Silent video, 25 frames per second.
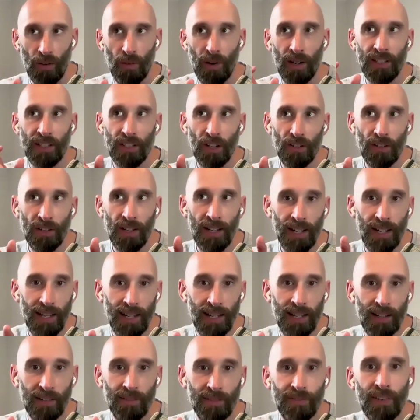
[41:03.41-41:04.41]
Oh, I don't
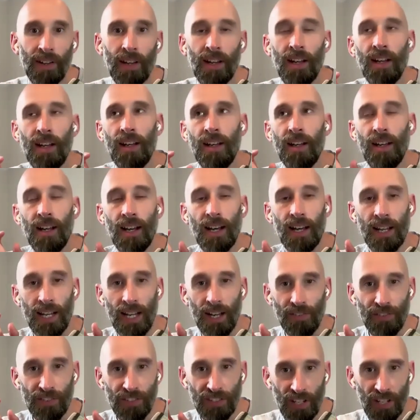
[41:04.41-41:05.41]
have
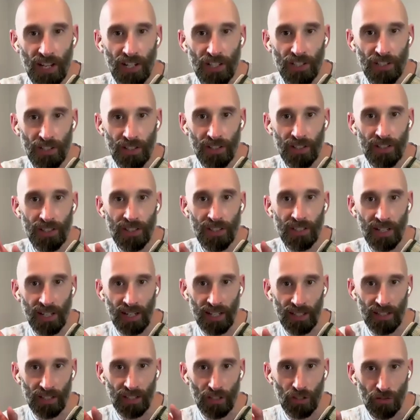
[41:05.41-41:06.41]
enough sessions to
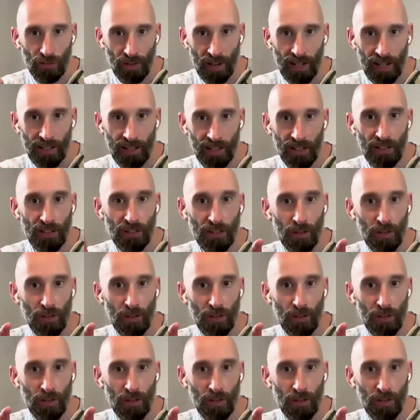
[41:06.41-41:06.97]
get the trainer.